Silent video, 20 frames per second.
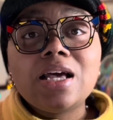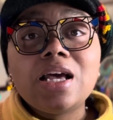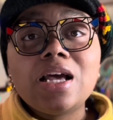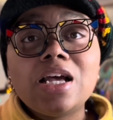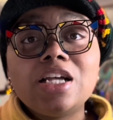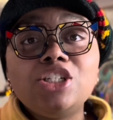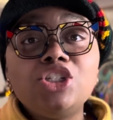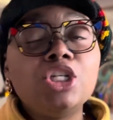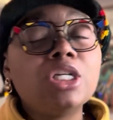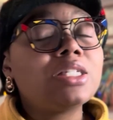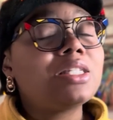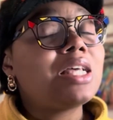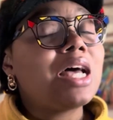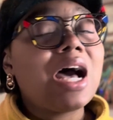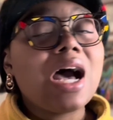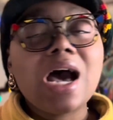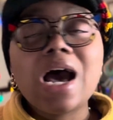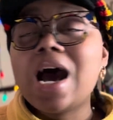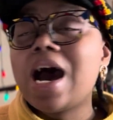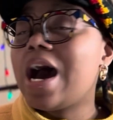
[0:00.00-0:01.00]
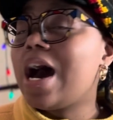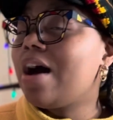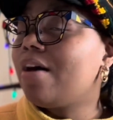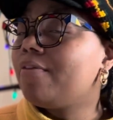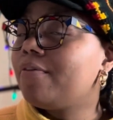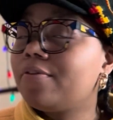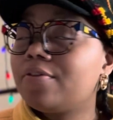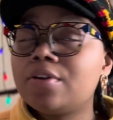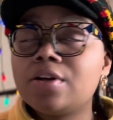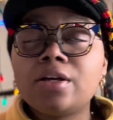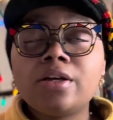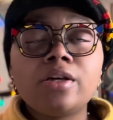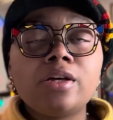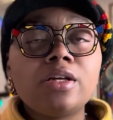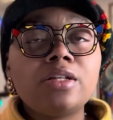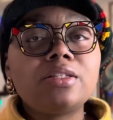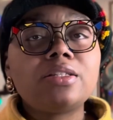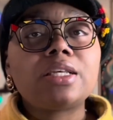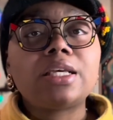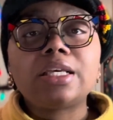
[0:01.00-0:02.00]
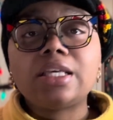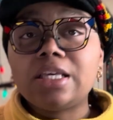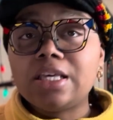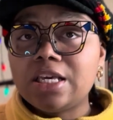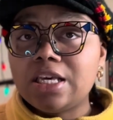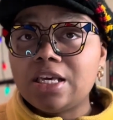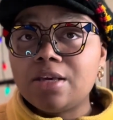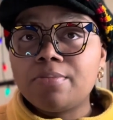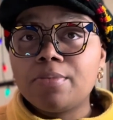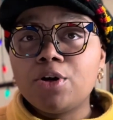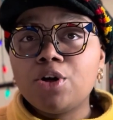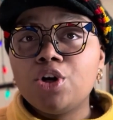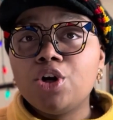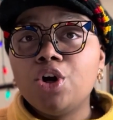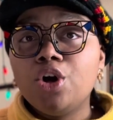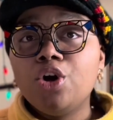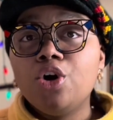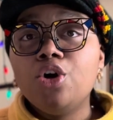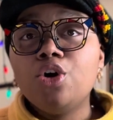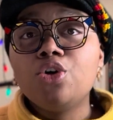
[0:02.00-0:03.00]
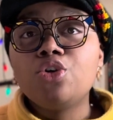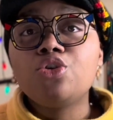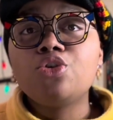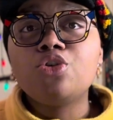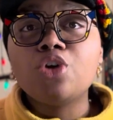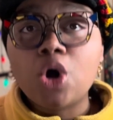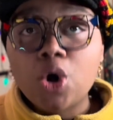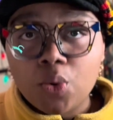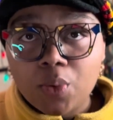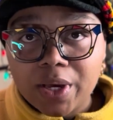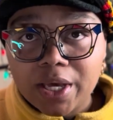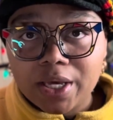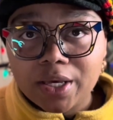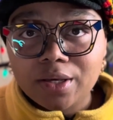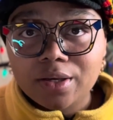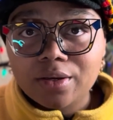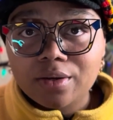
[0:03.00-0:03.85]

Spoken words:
just have to keep going.